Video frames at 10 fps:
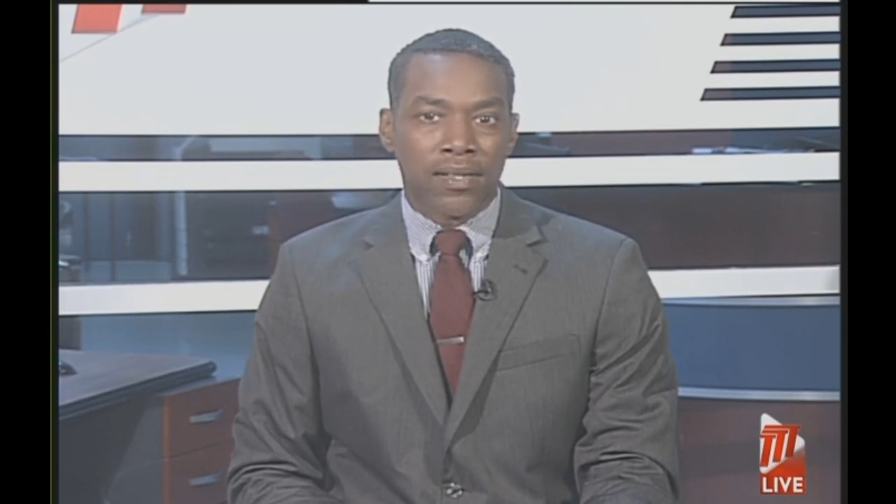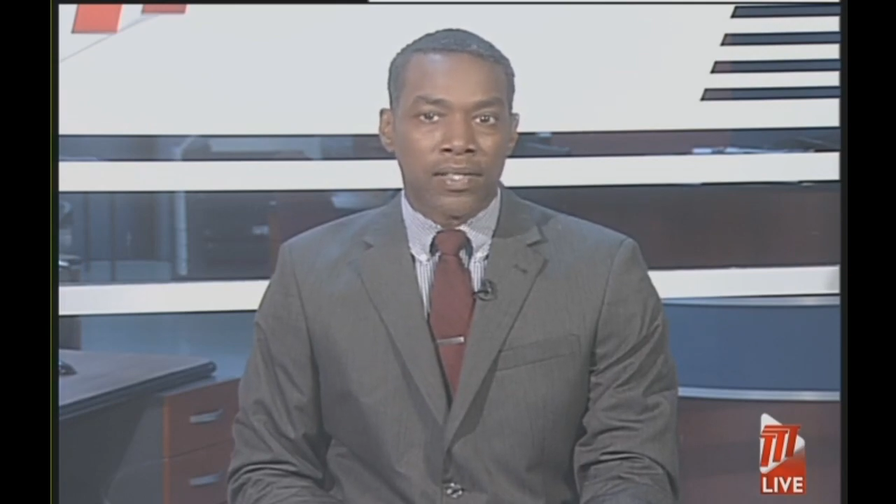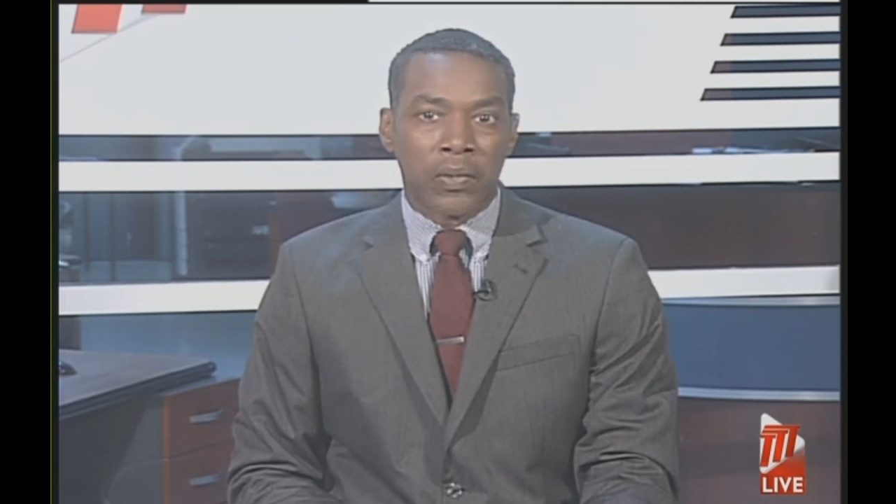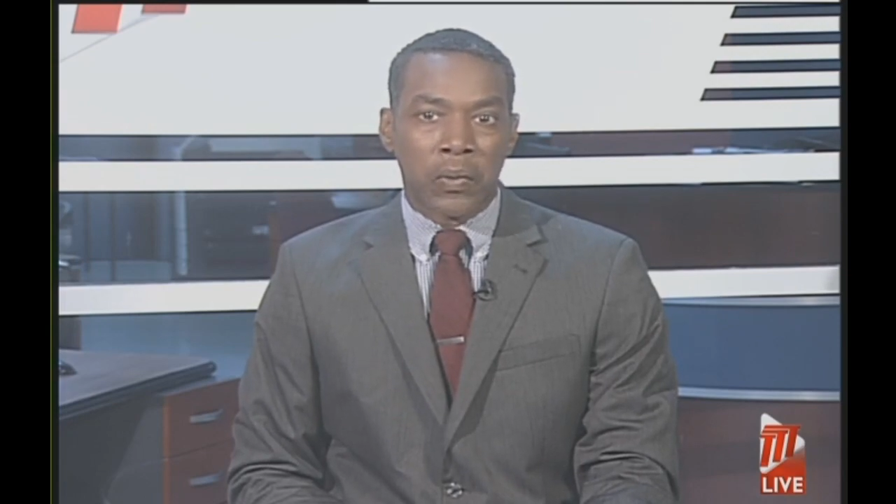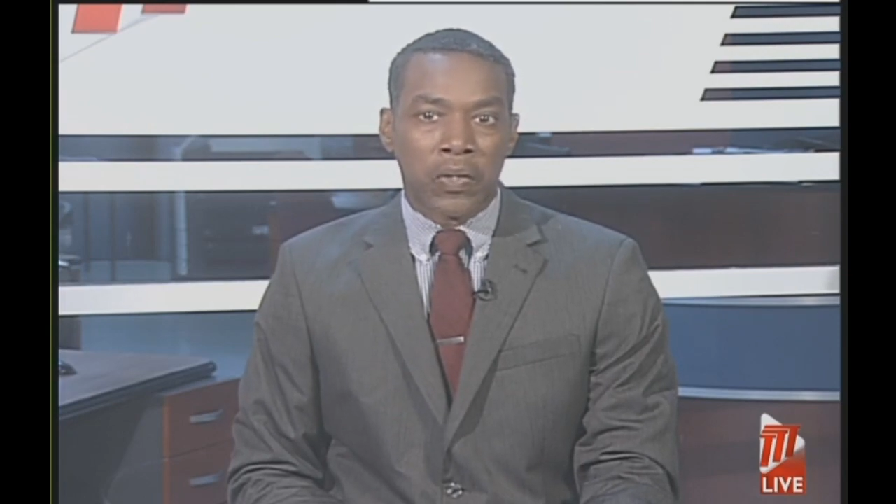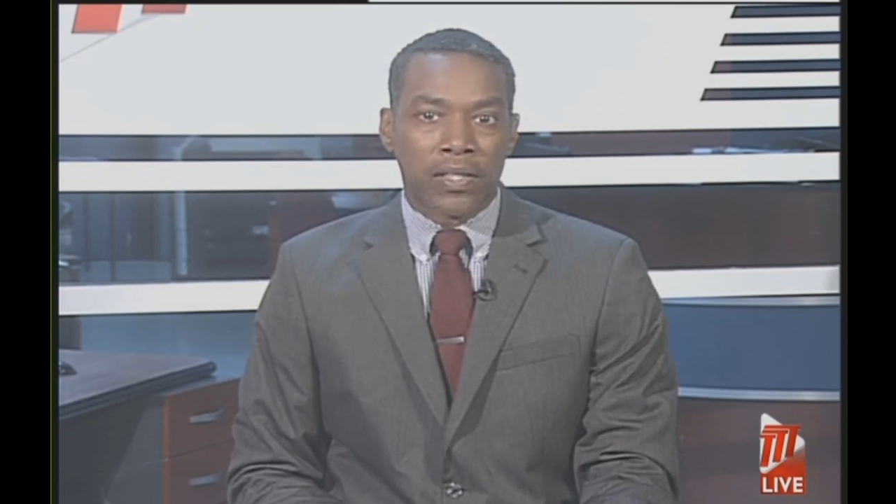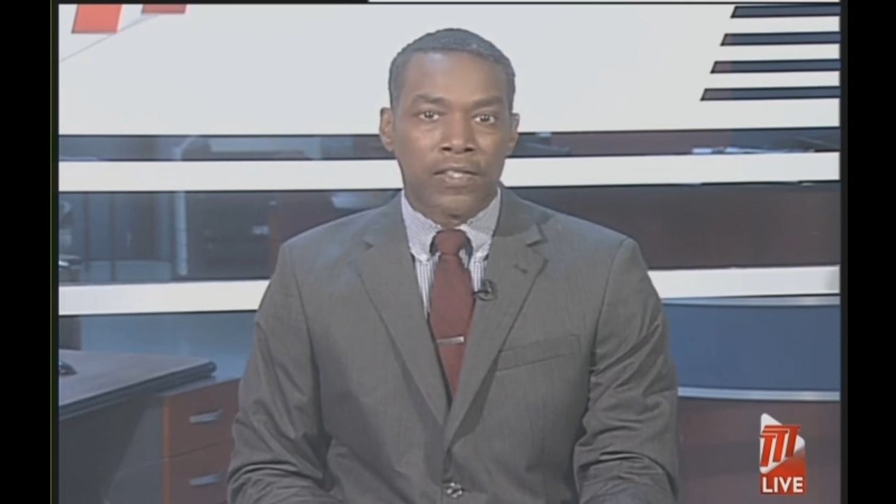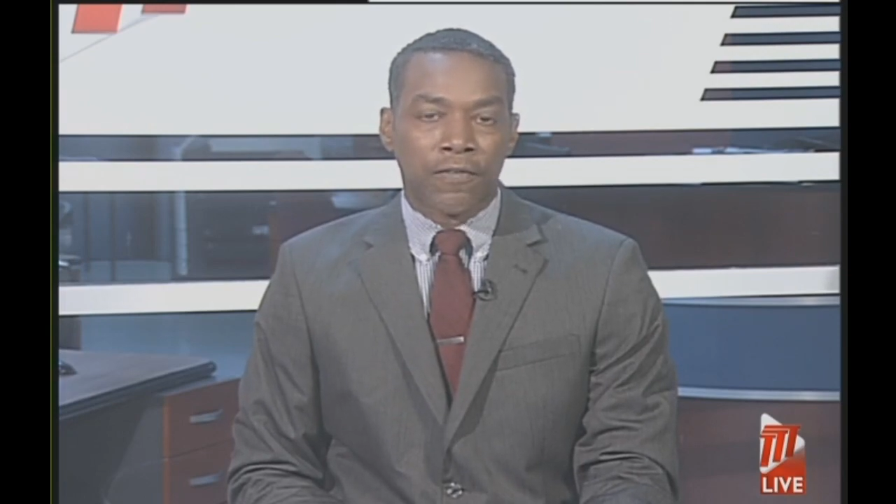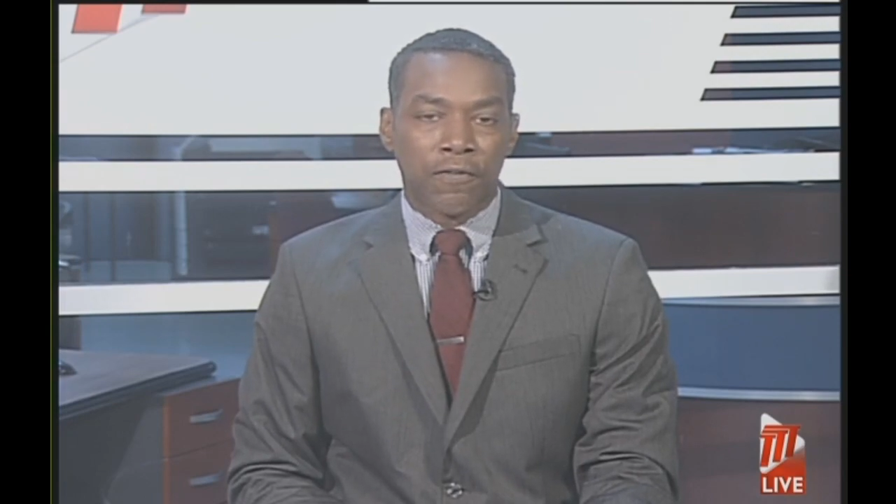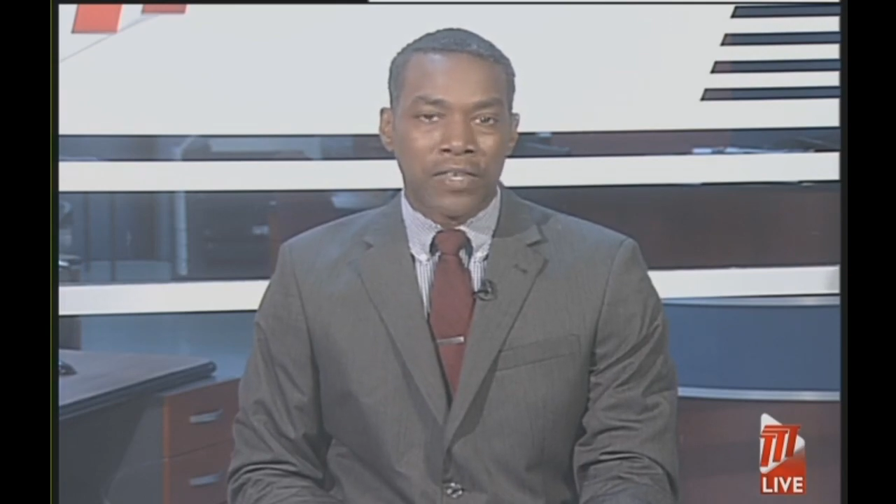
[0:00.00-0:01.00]
until
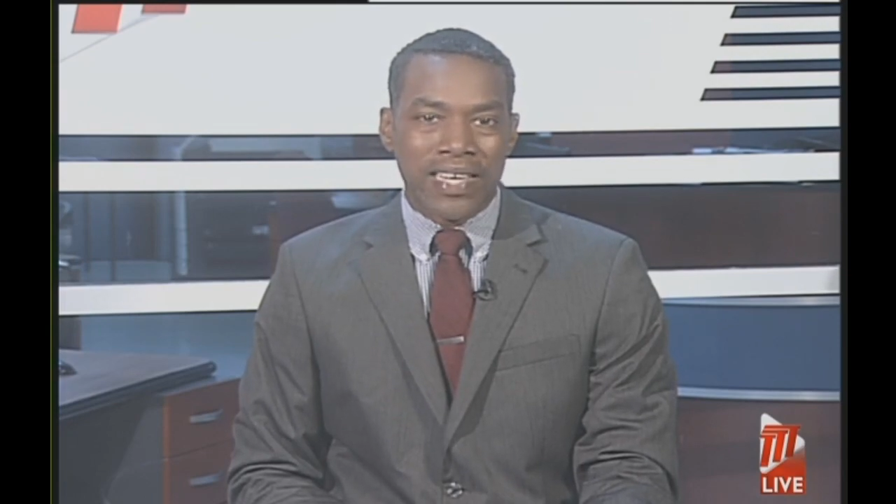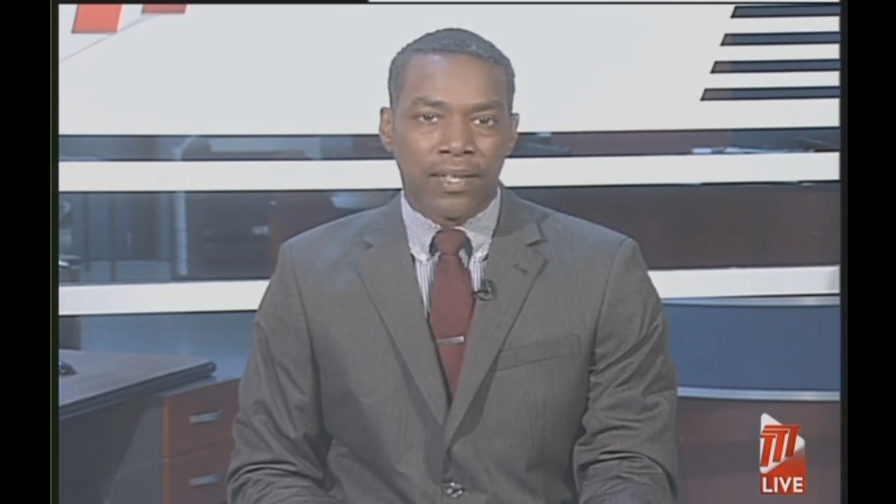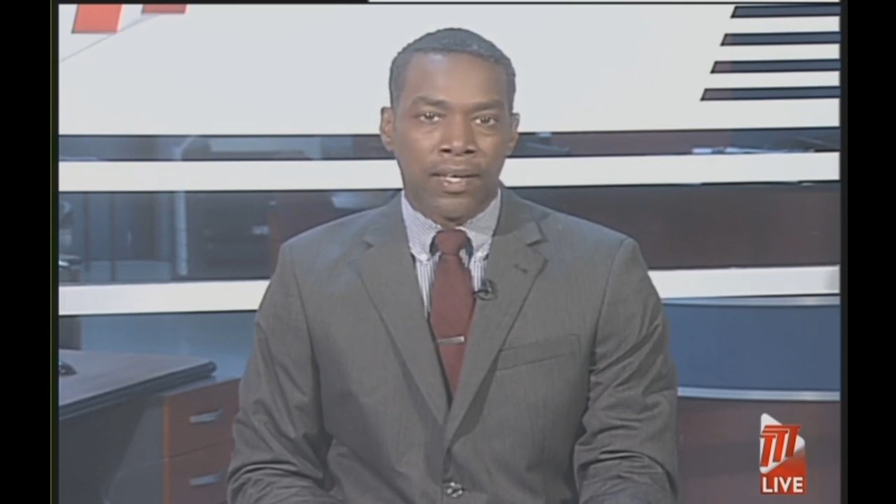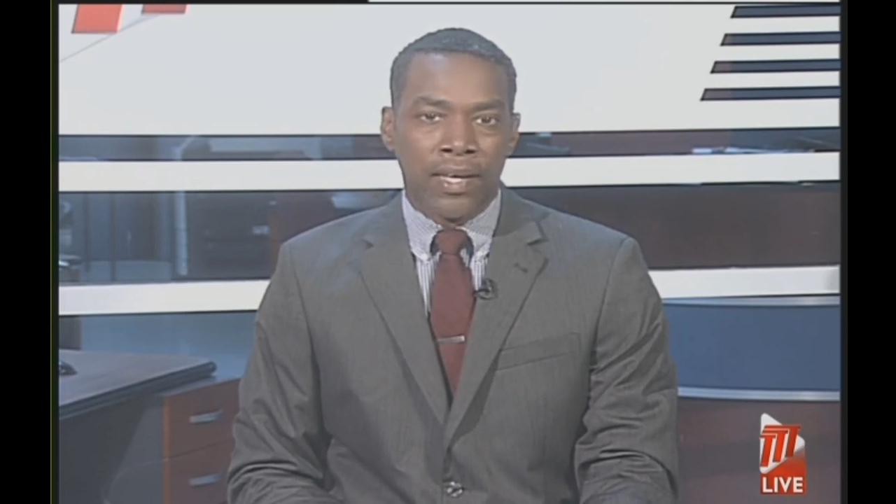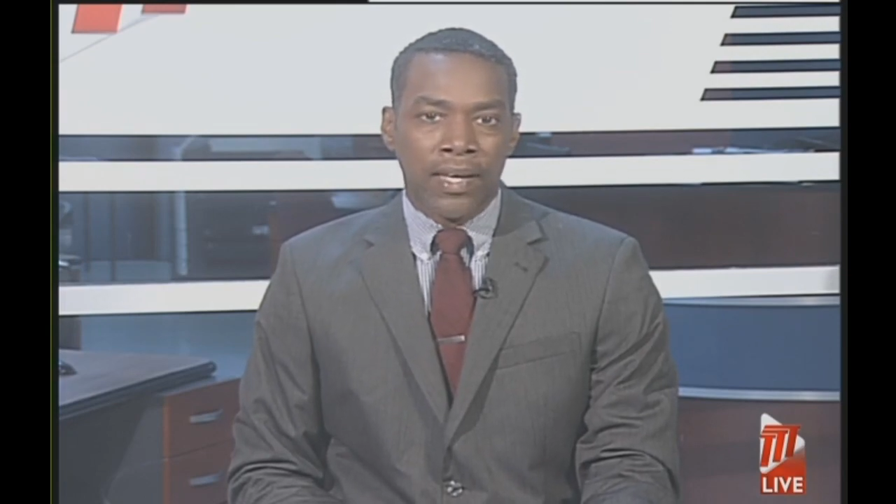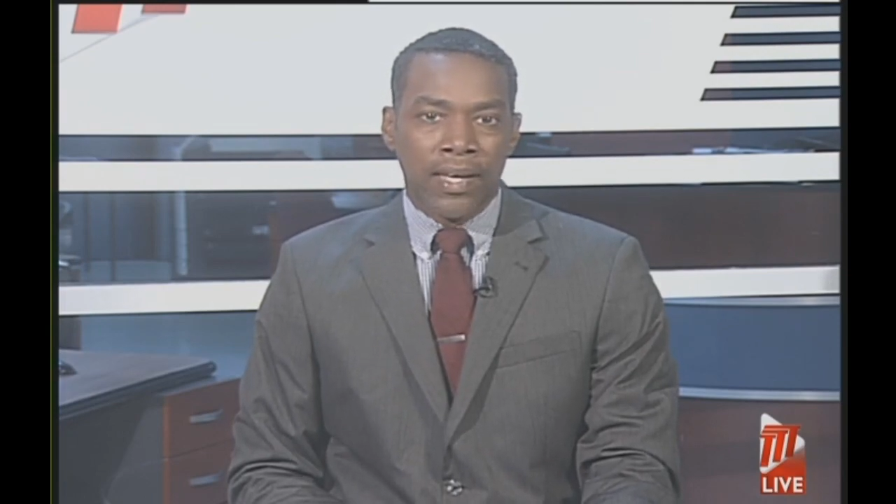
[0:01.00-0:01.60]
August 15.